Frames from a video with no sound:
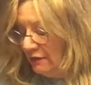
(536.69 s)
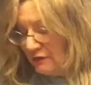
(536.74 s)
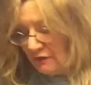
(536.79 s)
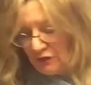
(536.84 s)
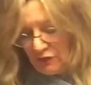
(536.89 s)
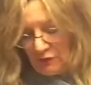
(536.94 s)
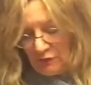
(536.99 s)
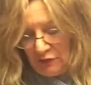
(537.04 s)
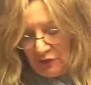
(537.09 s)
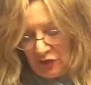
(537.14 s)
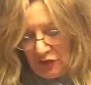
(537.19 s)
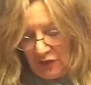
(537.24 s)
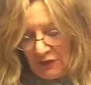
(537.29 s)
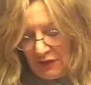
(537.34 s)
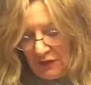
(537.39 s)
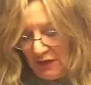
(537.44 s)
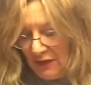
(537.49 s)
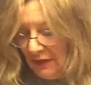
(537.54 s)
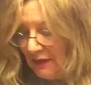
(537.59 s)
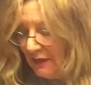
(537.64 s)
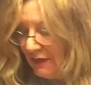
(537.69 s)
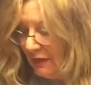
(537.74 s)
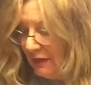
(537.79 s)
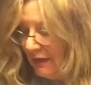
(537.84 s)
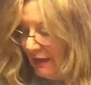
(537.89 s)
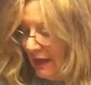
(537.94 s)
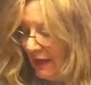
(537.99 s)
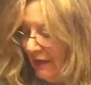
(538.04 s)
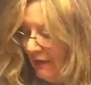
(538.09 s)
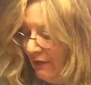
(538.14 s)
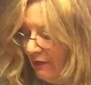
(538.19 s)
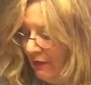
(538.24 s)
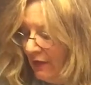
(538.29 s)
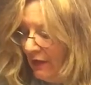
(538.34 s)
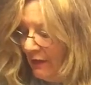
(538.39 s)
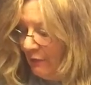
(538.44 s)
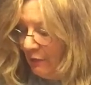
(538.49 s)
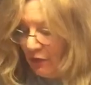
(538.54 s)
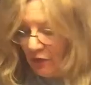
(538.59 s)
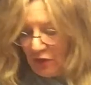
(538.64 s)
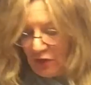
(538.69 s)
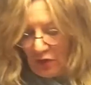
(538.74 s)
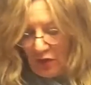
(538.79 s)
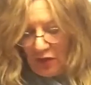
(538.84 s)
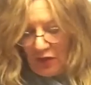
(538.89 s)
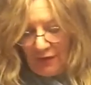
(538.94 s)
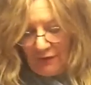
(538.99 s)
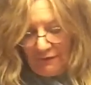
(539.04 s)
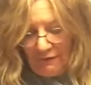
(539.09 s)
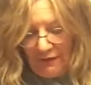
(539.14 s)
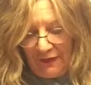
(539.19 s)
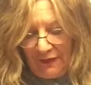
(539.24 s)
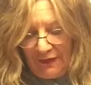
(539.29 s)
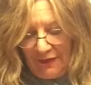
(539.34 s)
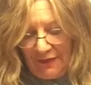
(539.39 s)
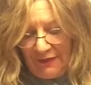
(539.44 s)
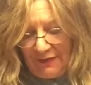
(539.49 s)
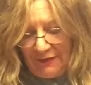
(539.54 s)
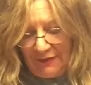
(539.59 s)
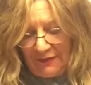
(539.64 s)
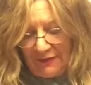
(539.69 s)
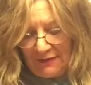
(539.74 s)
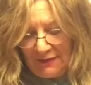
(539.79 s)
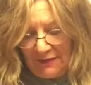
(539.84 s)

So we're just gonna layer up all of these